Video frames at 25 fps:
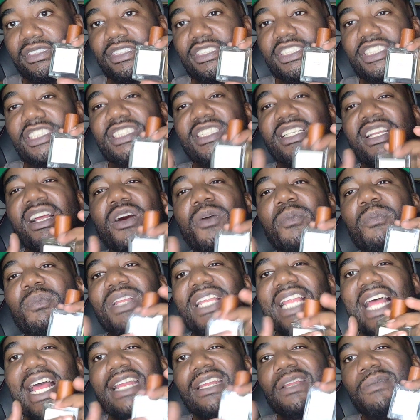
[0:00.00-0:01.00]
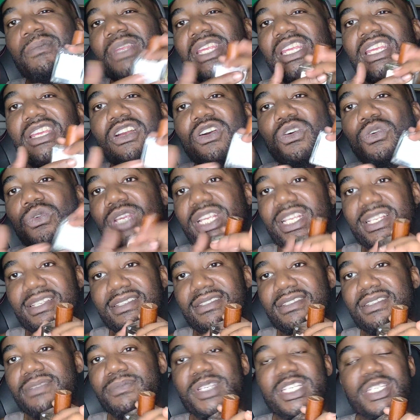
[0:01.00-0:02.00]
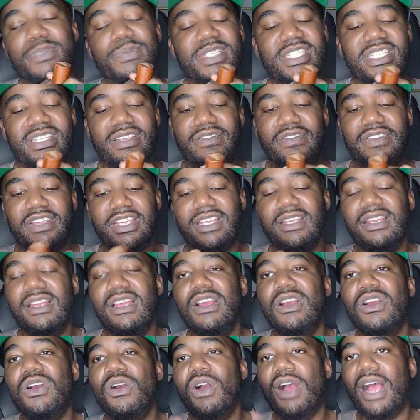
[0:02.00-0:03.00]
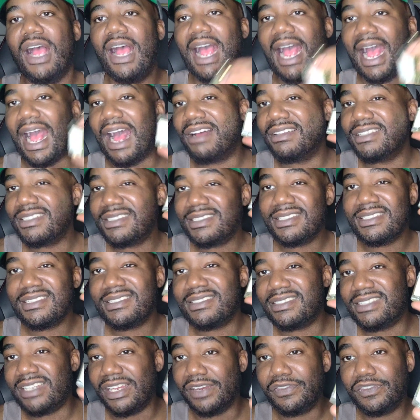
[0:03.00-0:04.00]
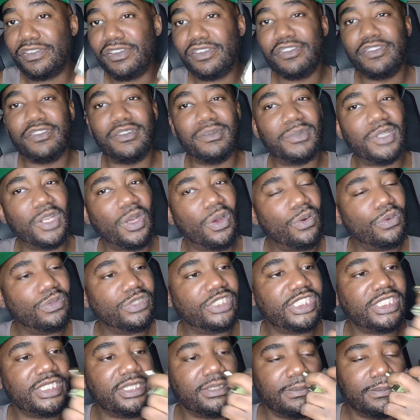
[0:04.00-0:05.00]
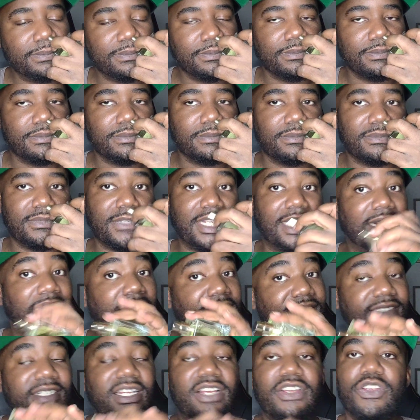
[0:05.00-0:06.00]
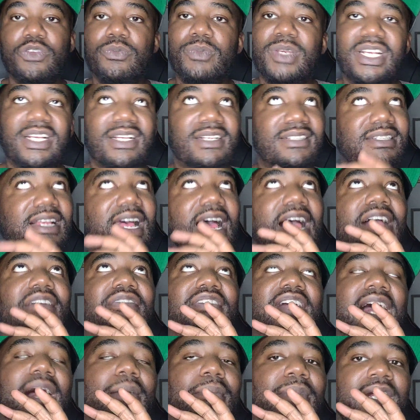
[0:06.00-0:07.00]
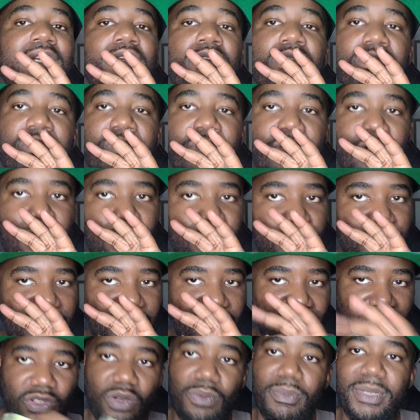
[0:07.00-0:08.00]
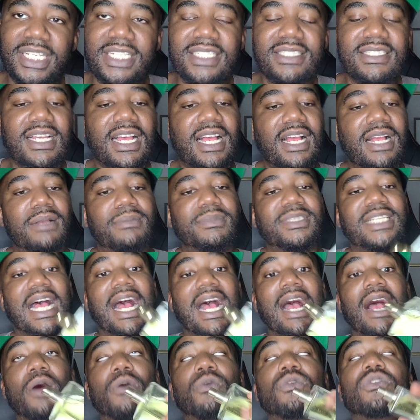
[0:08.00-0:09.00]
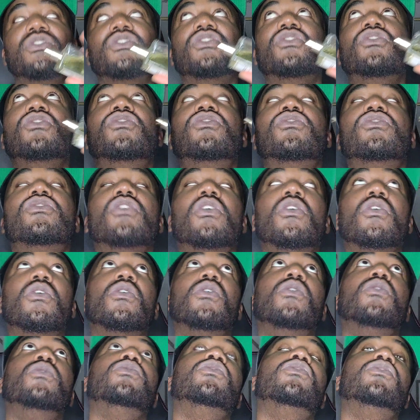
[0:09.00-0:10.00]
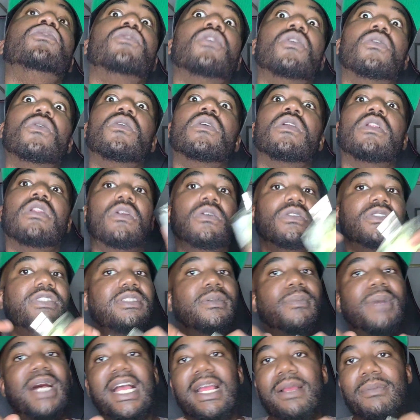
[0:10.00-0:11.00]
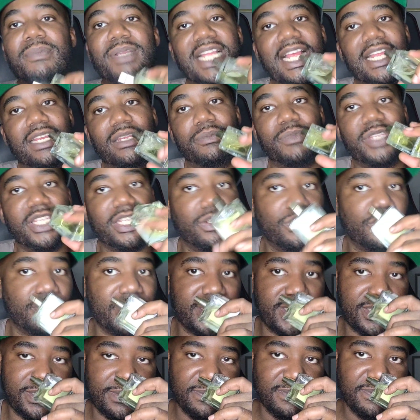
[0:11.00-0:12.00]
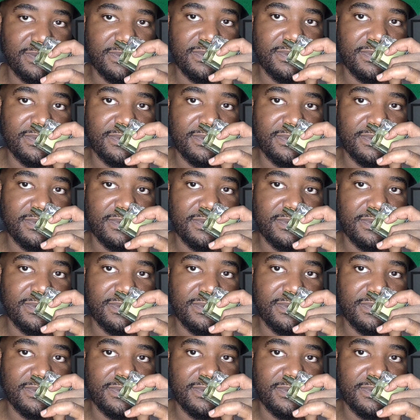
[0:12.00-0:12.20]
Platinum Egoist, to be specific. How does this differ from the OG? And I'll tell you, because I've got my nose on the OG so many times. I was so close to buying Platinum Egoist.